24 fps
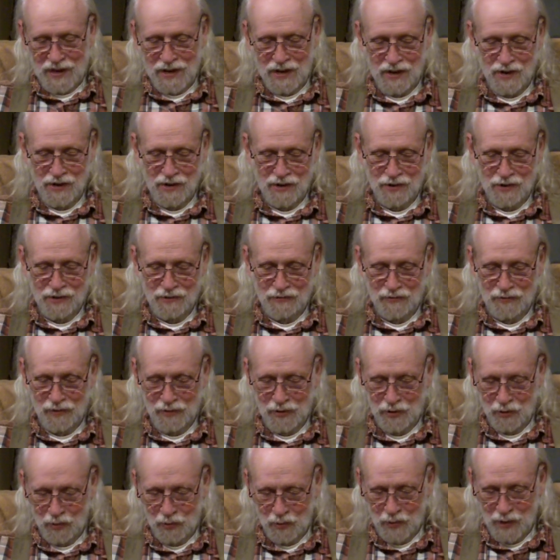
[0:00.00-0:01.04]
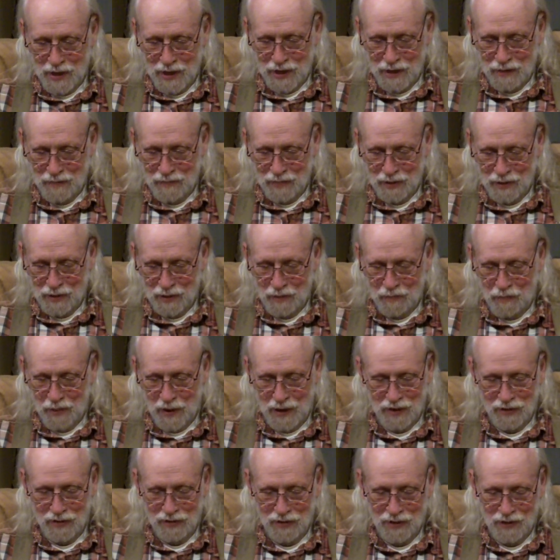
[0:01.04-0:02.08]
Here feel we but the
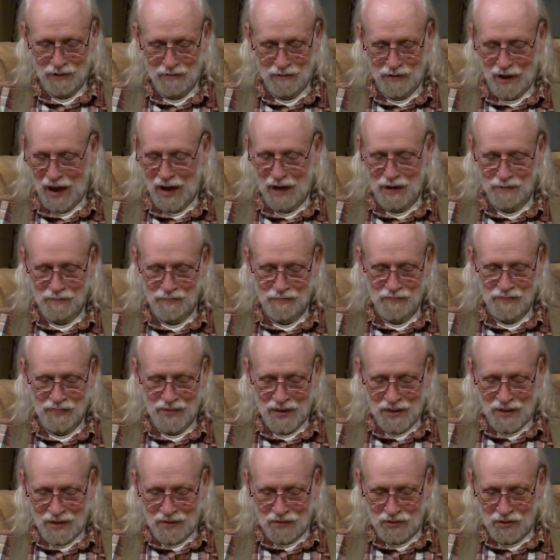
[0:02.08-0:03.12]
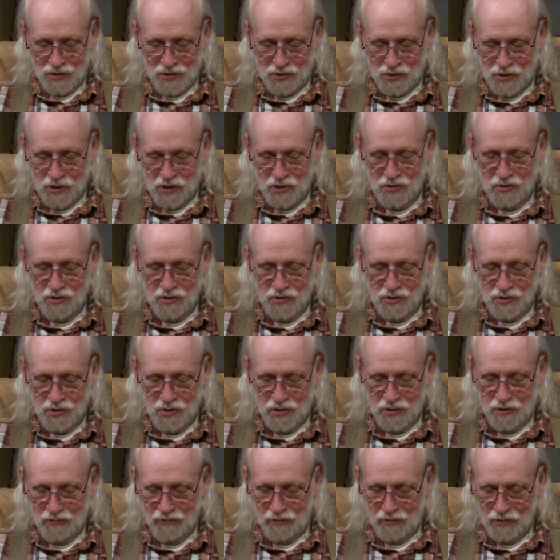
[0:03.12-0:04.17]
penalty of Adam, the the season's
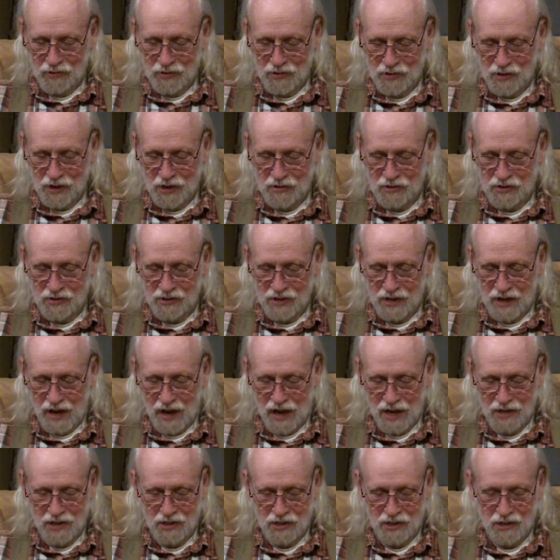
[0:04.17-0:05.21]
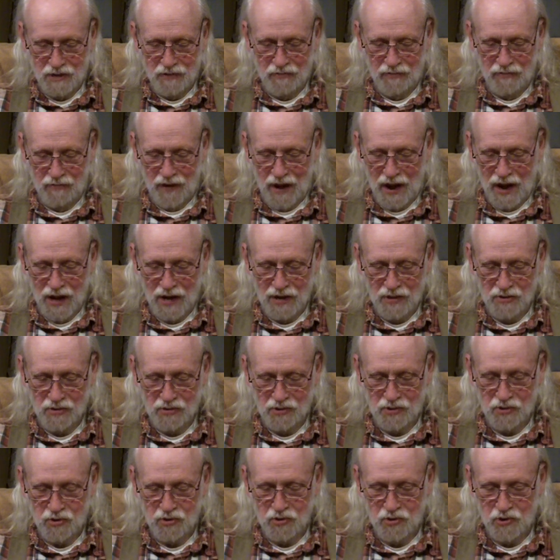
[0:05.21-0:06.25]
difference as the icy
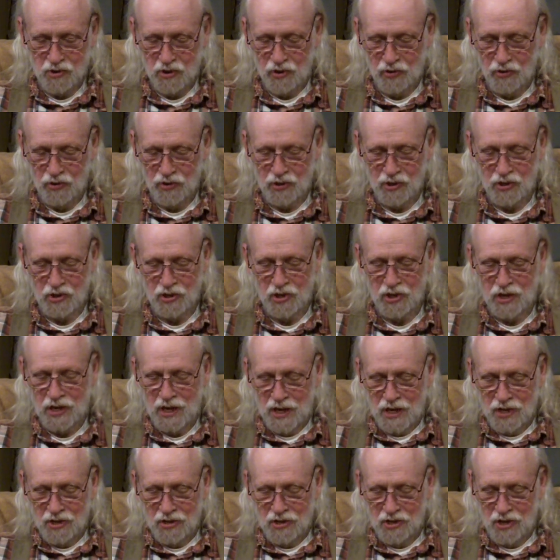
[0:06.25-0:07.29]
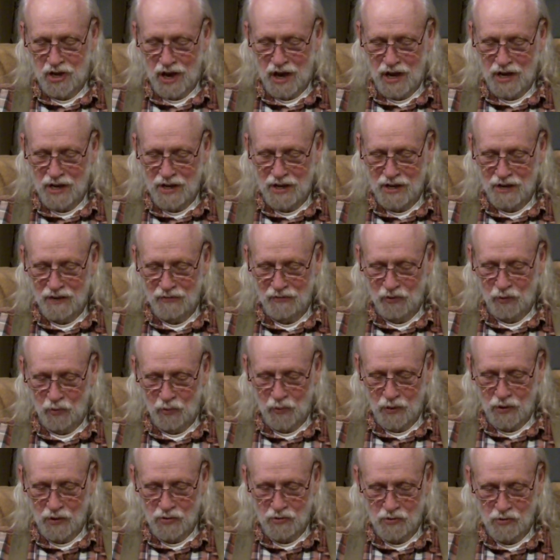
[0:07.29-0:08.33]
fangs and churlish chiding of the
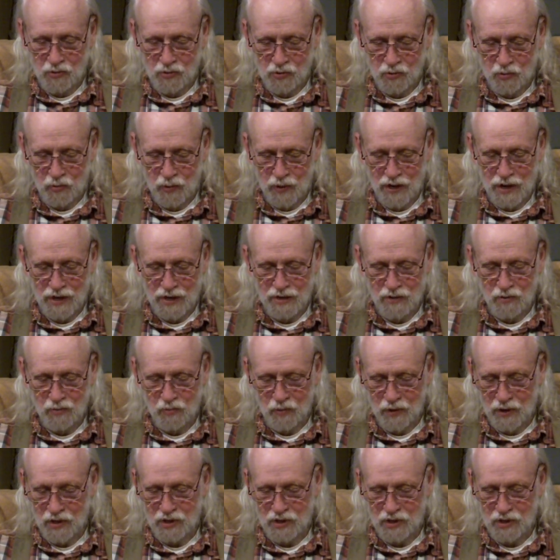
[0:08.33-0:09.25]
winter's wind,